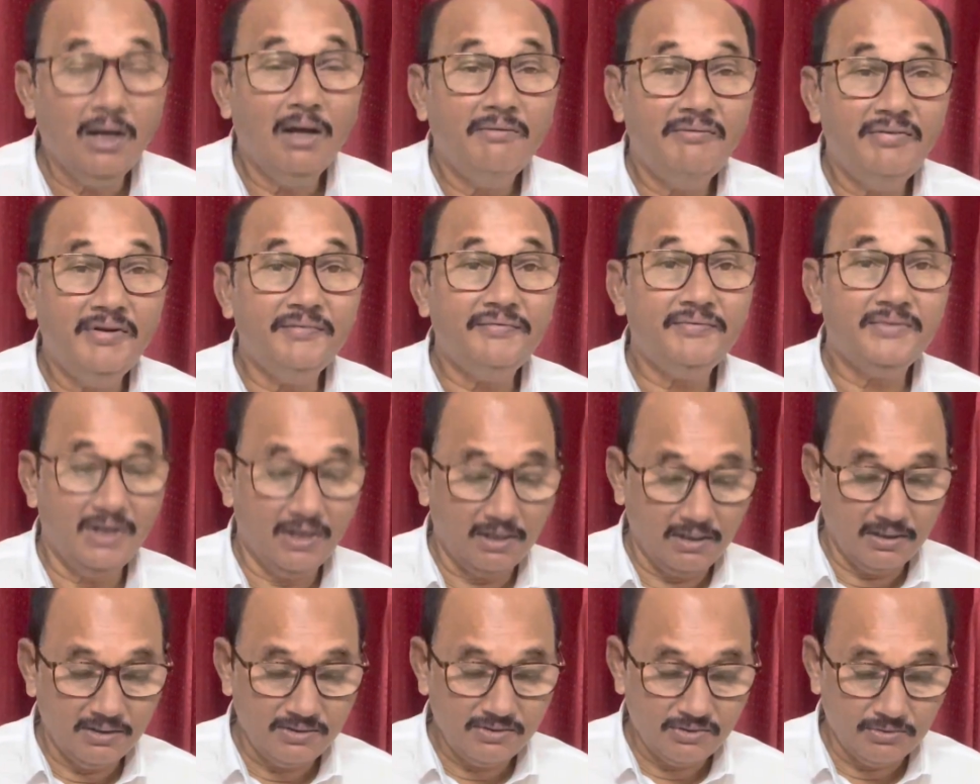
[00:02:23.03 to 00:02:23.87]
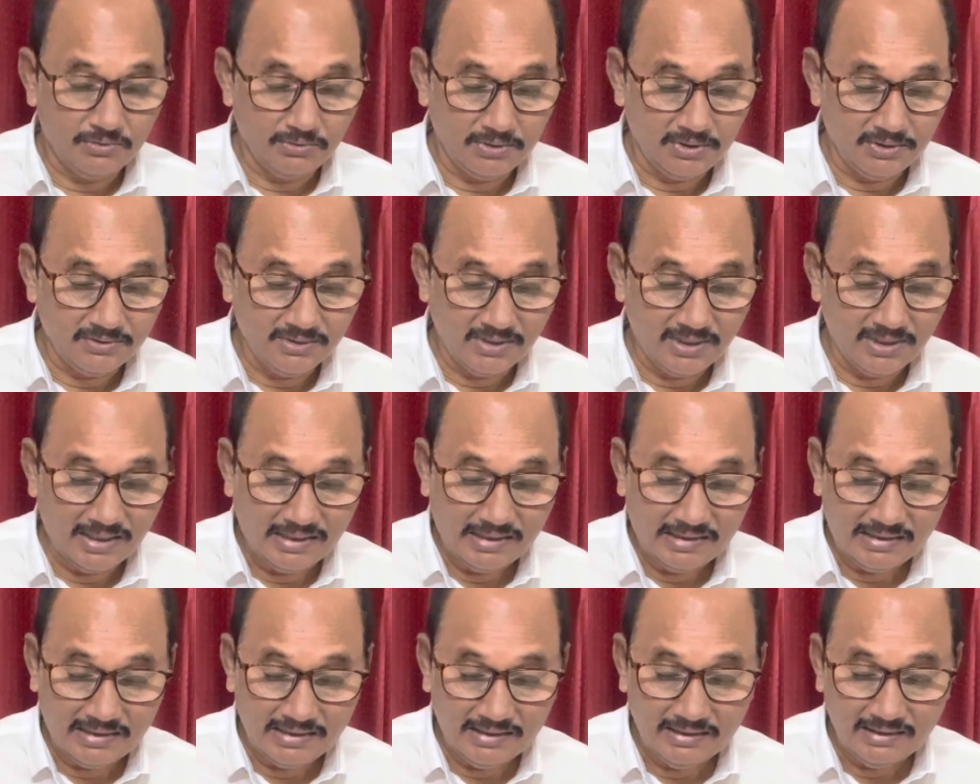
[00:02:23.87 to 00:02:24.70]
5th August
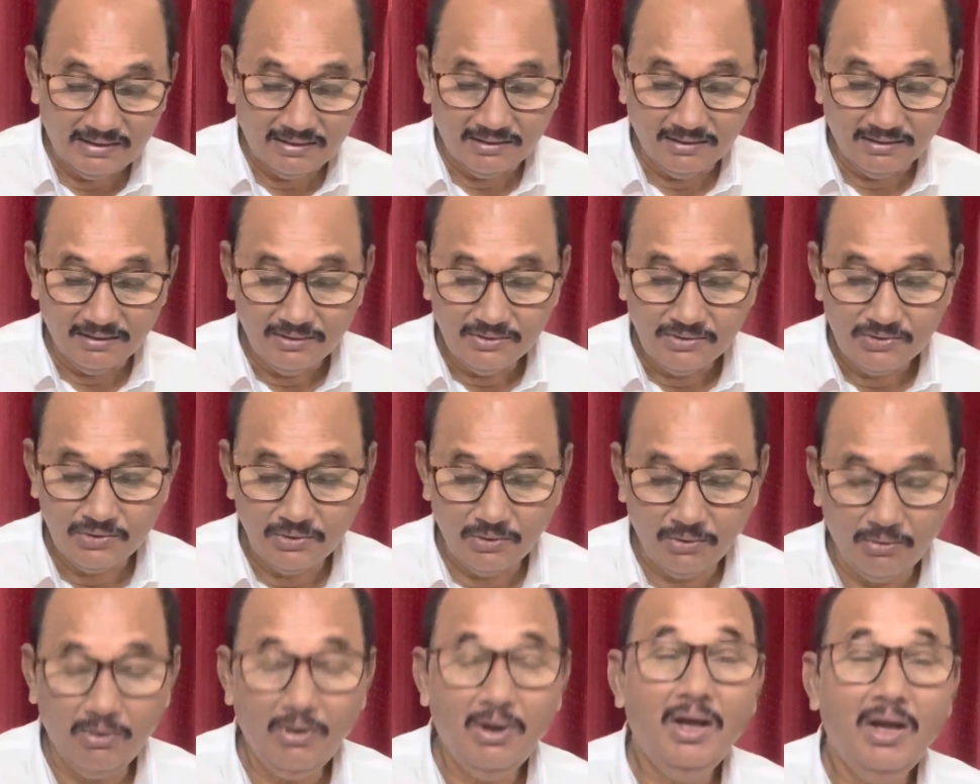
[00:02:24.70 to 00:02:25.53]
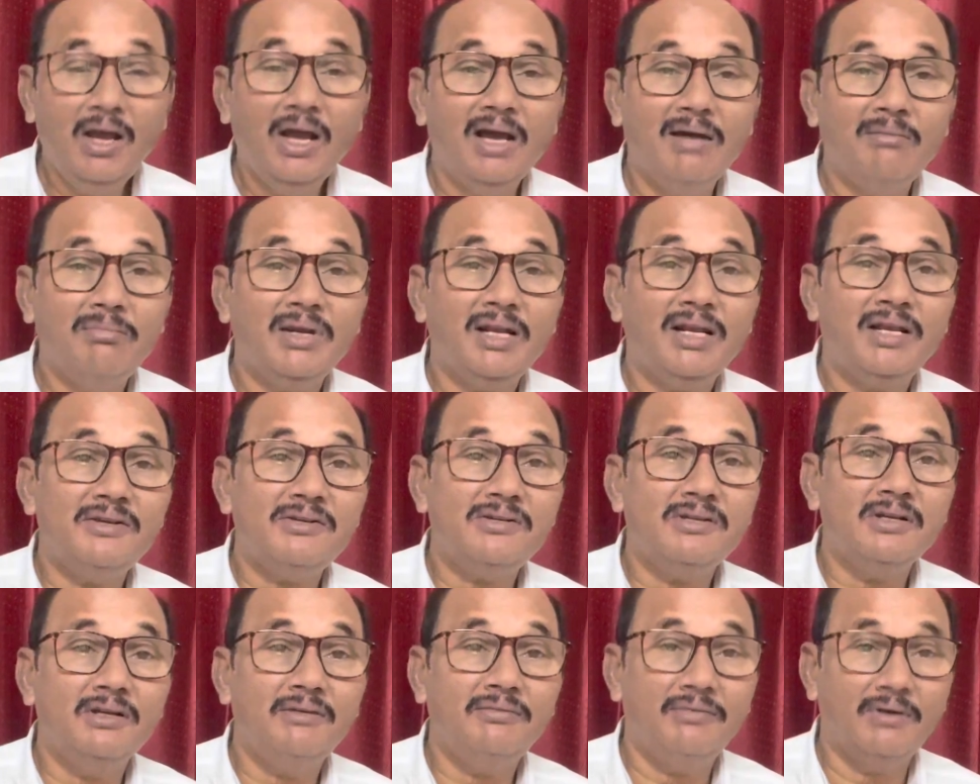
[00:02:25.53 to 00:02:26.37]
2019, so
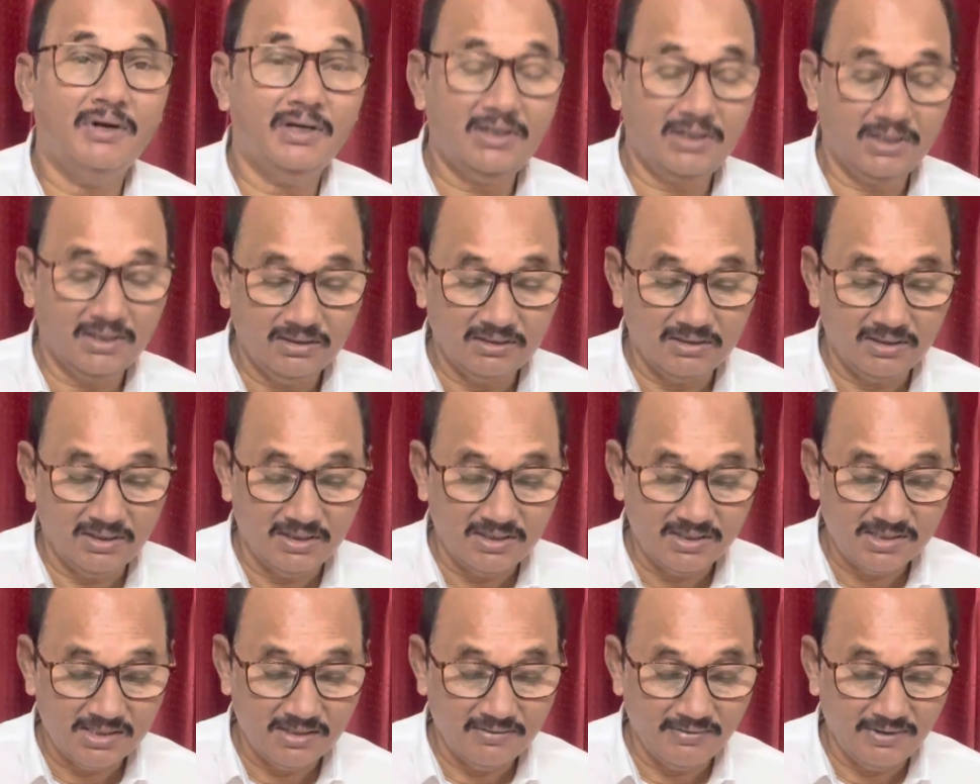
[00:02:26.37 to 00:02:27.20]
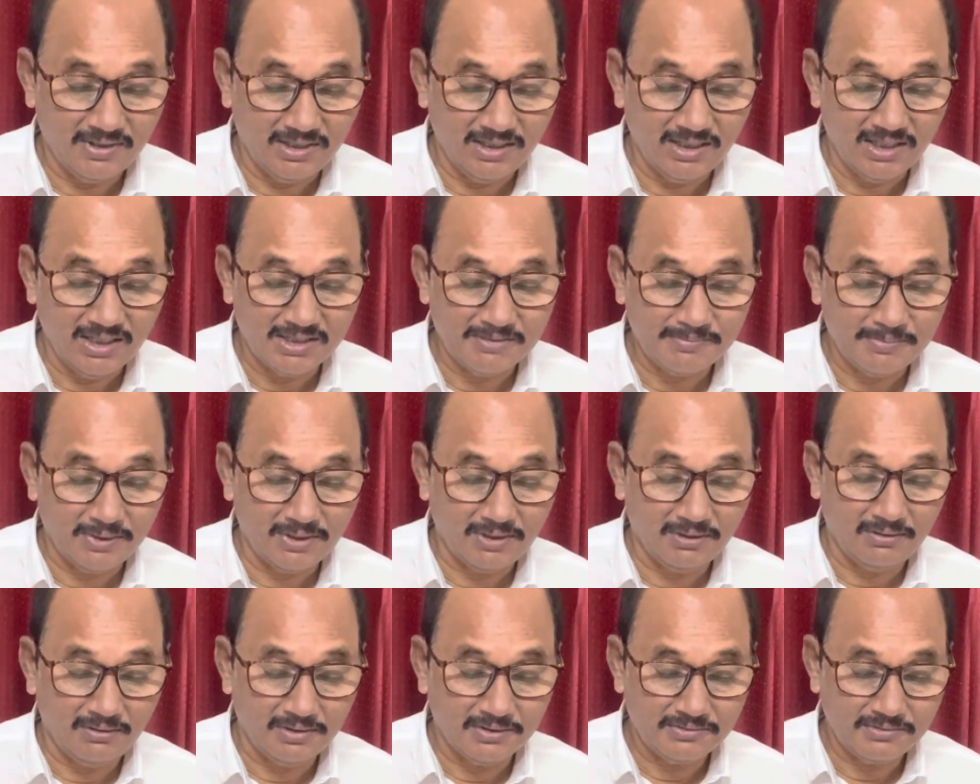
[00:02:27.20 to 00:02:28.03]
abrogation of Article 370 as per the
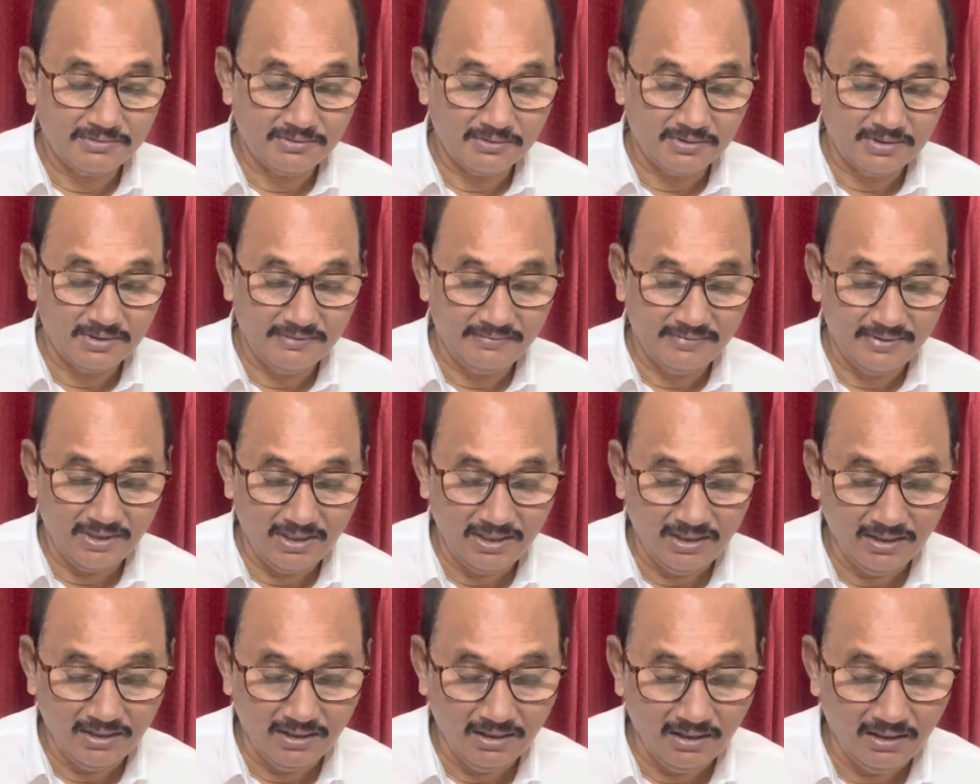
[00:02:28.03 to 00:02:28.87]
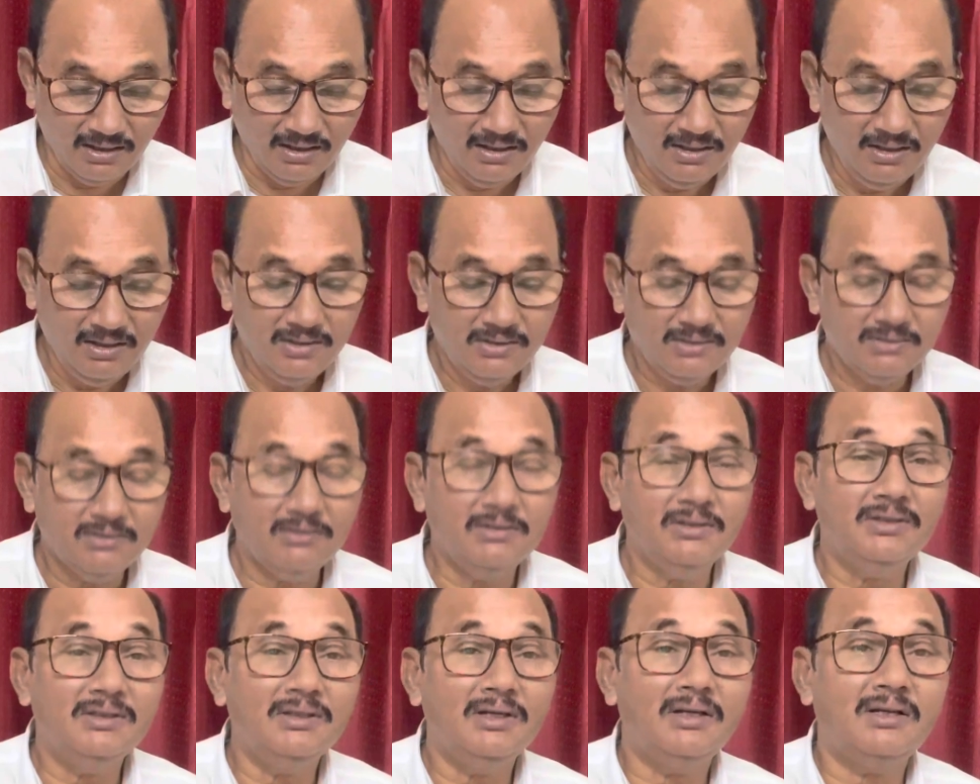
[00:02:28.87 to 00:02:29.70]
Constitution of India. So
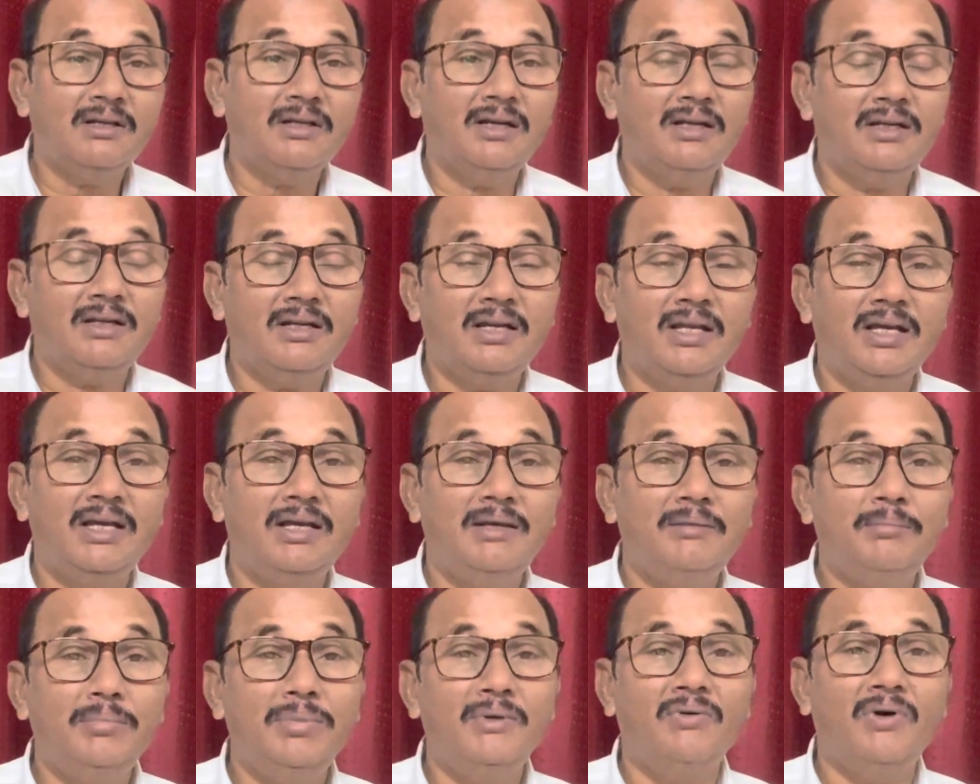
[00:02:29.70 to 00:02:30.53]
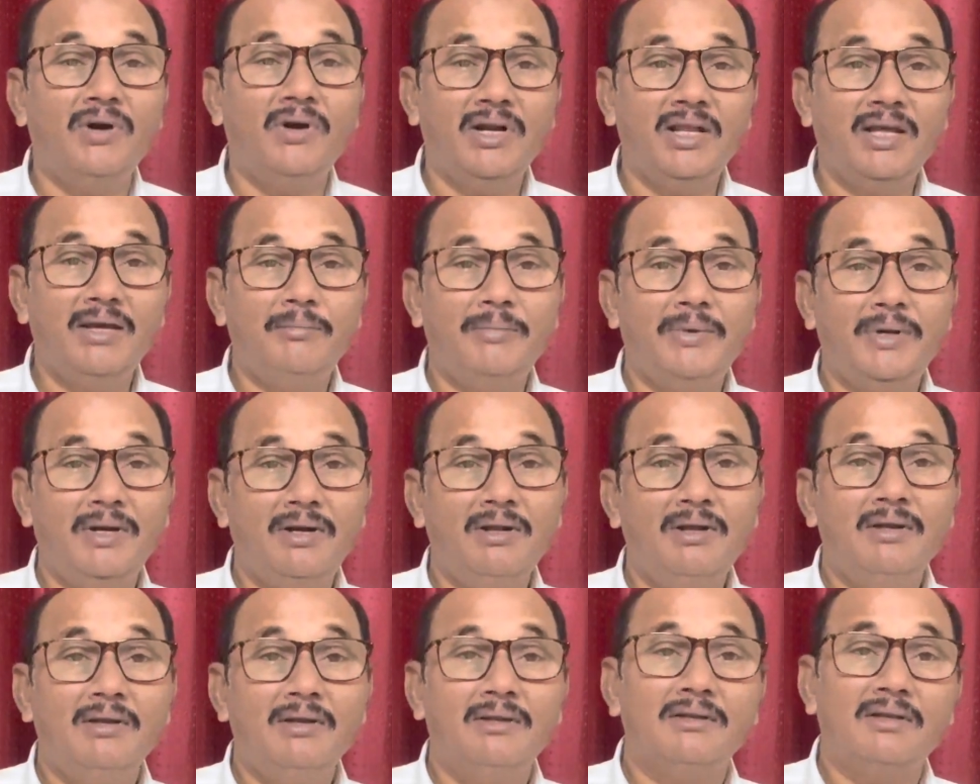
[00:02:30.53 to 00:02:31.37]
in that type, what happened?
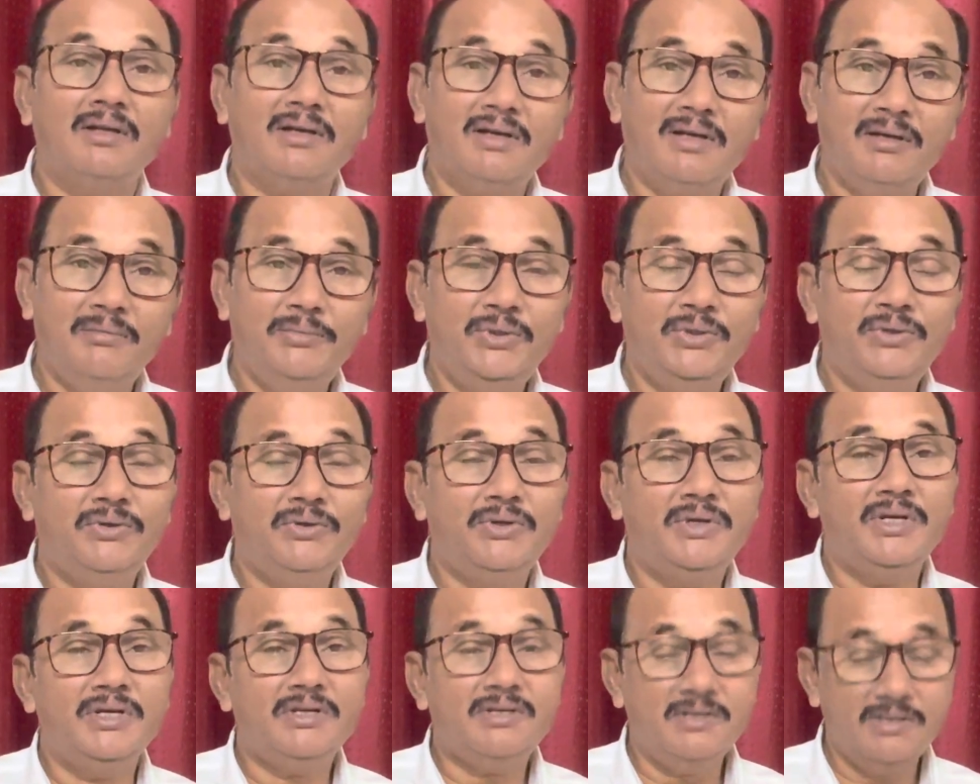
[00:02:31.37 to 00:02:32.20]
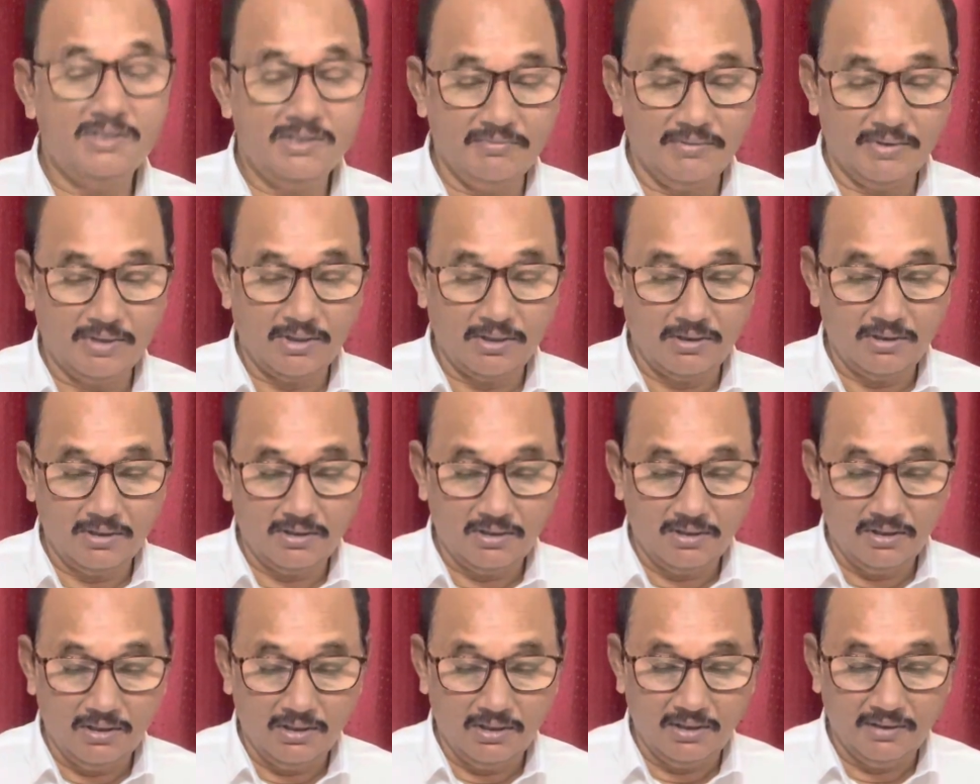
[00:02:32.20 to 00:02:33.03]
The communications were cut
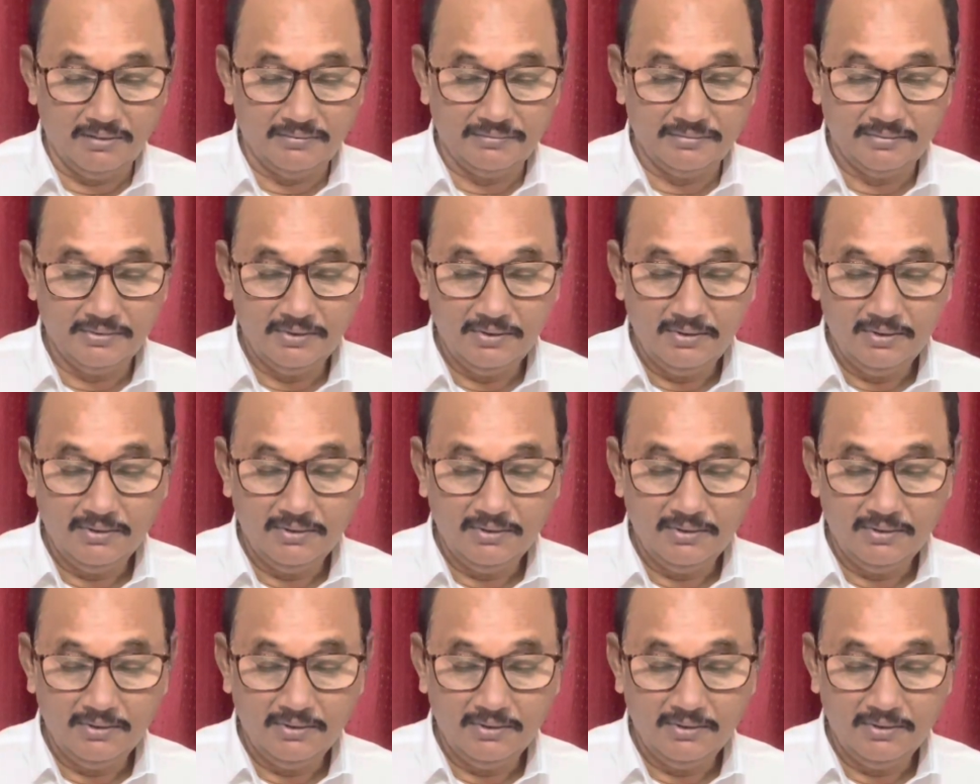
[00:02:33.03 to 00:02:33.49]
off.